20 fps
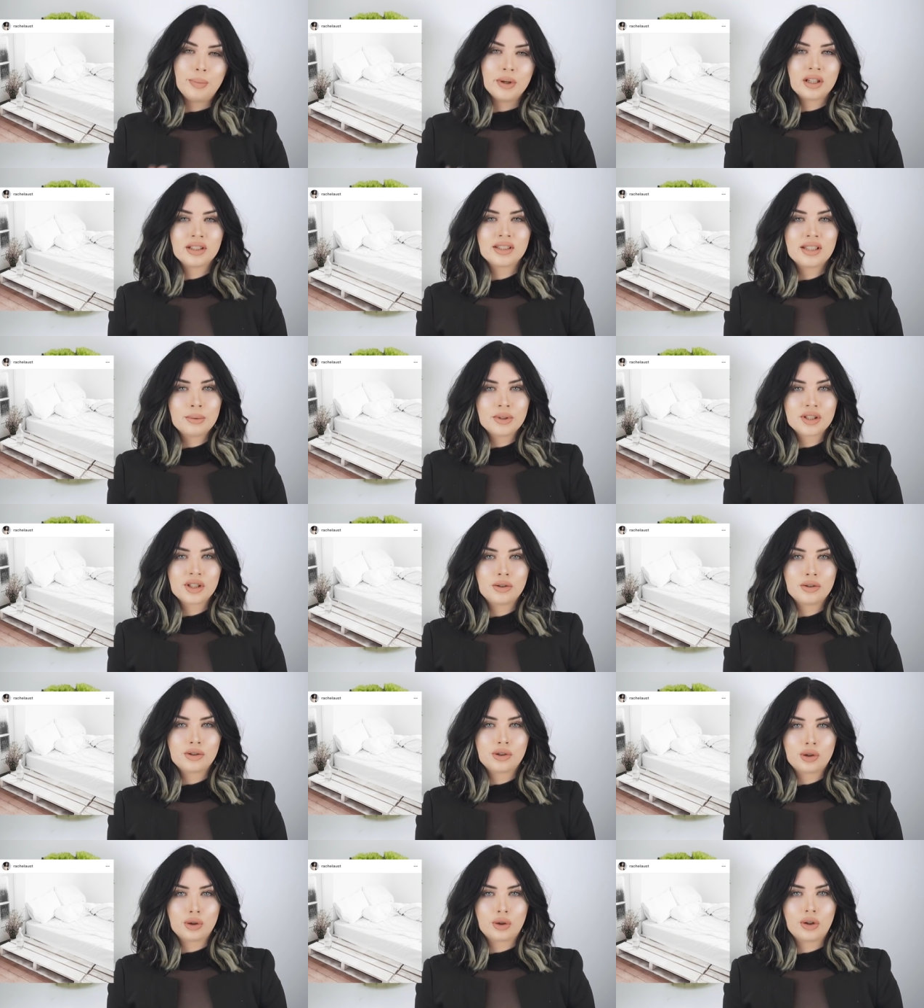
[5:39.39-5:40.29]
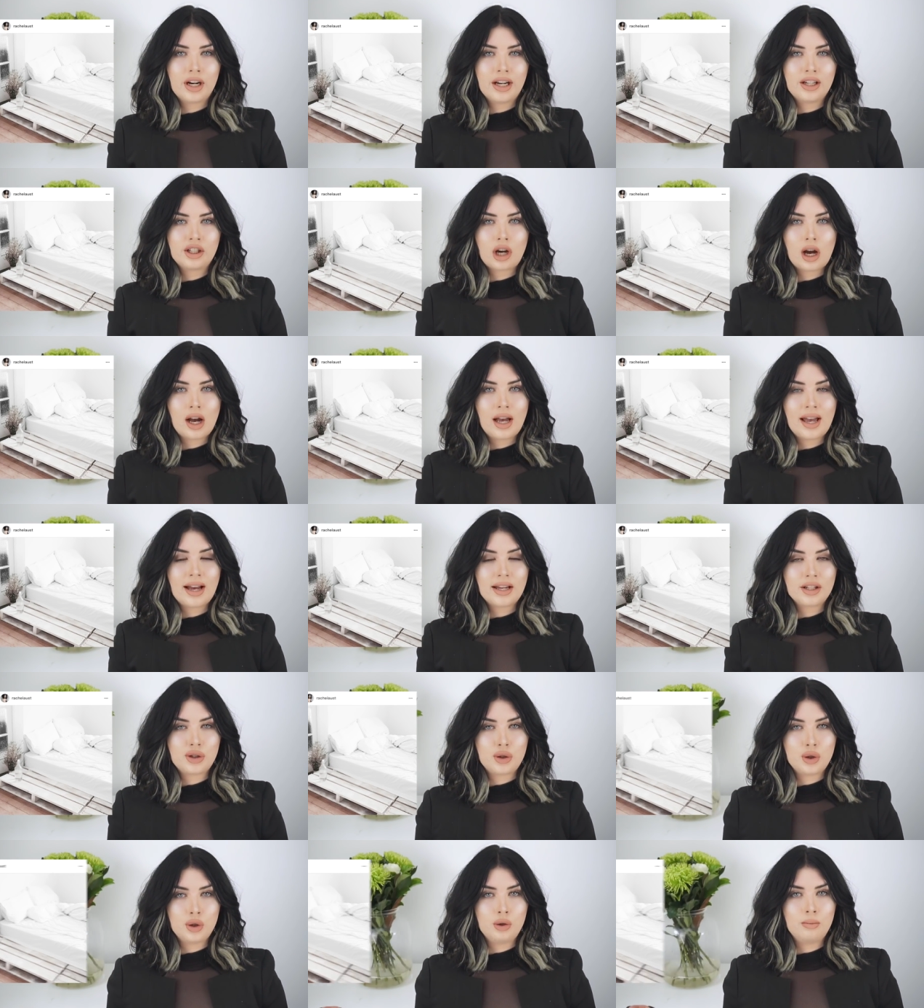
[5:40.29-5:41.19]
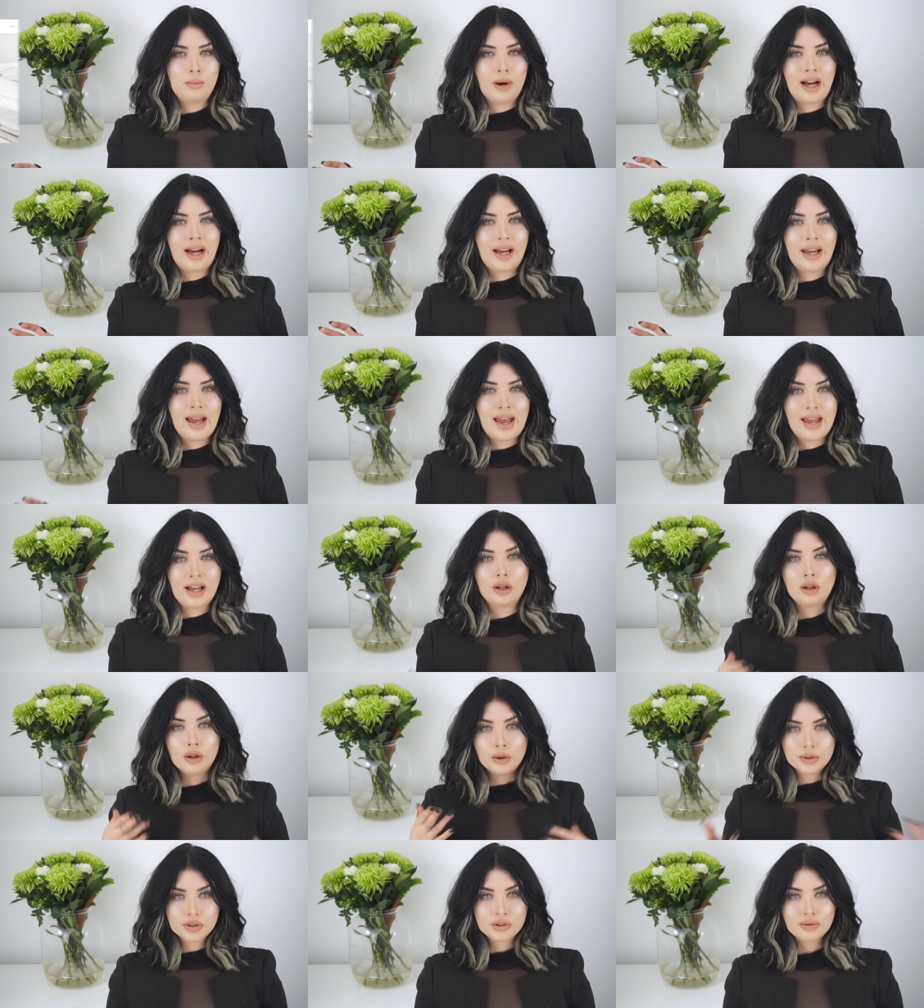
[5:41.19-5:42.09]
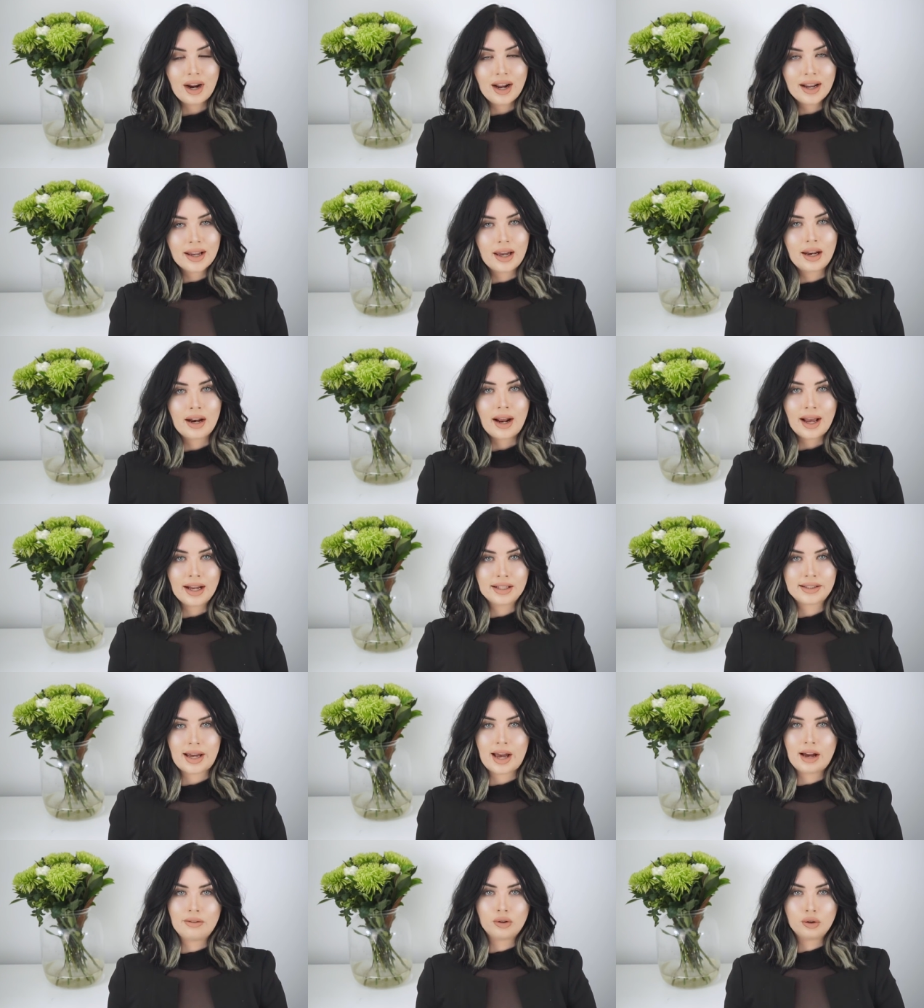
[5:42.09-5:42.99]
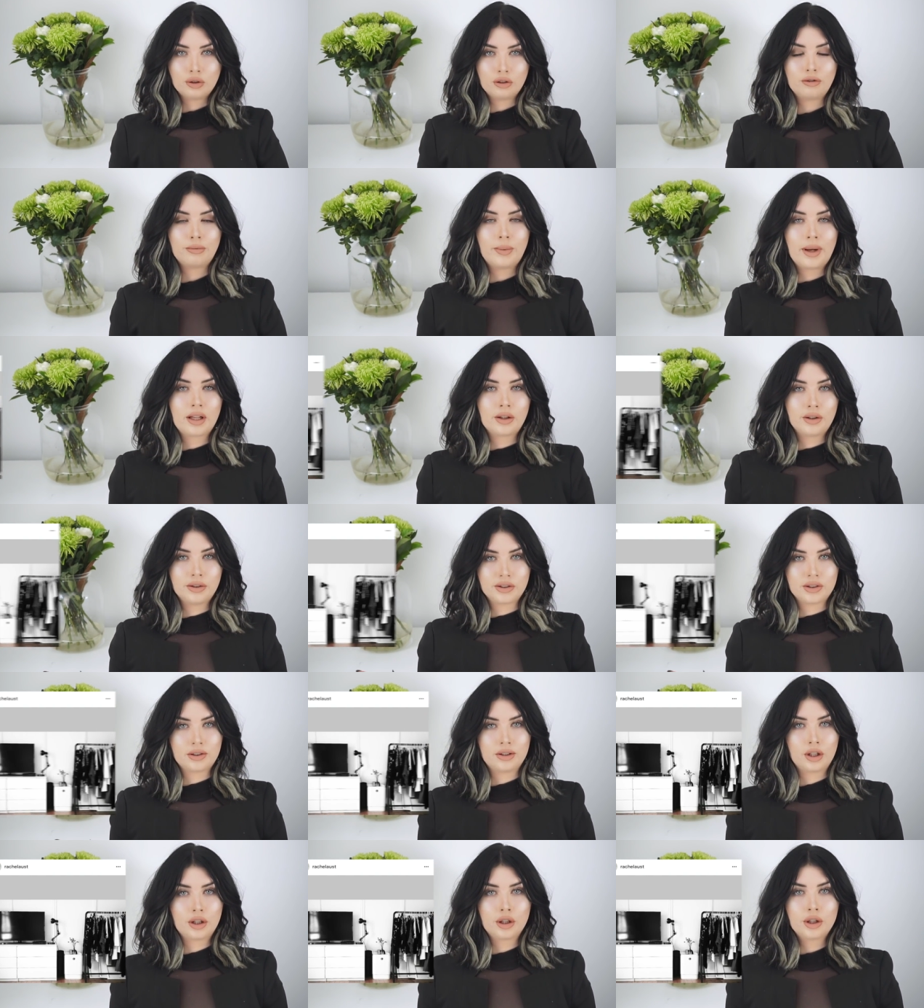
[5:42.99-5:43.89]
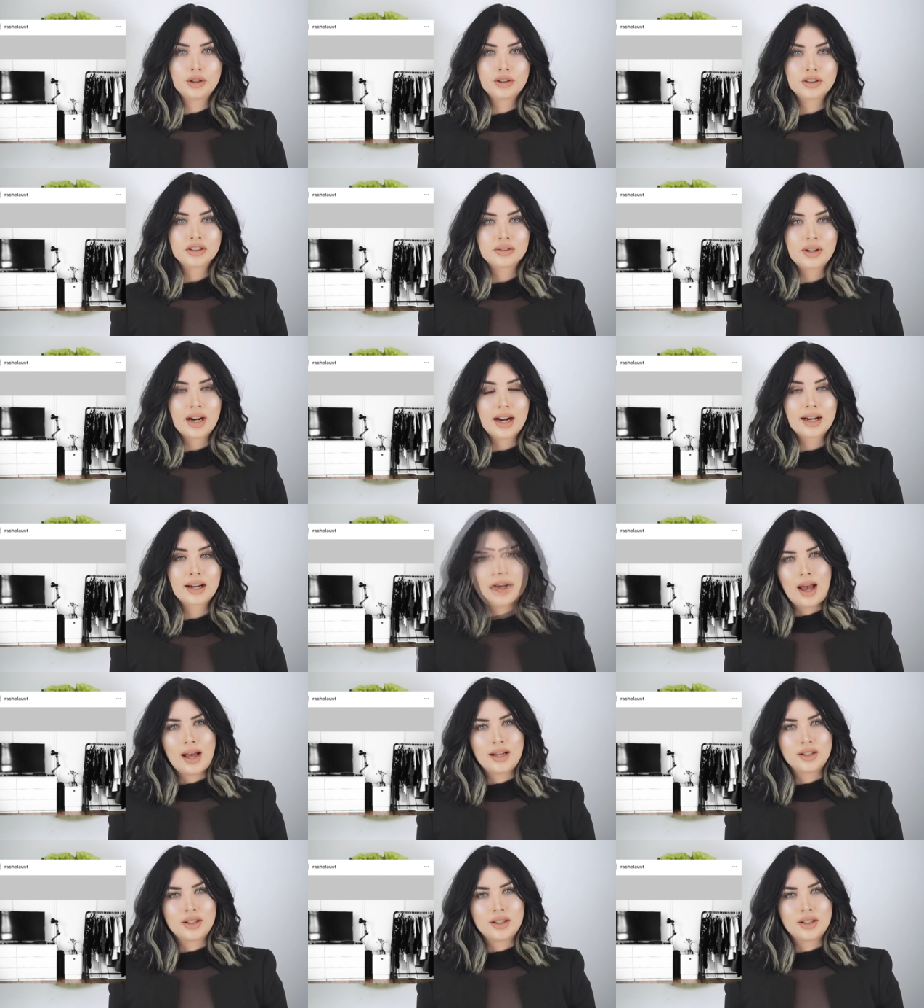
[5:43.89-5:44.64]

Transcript: Because there was no storage, I had to buy a clothes rack and I had to have all of my clothes on the clothes rack.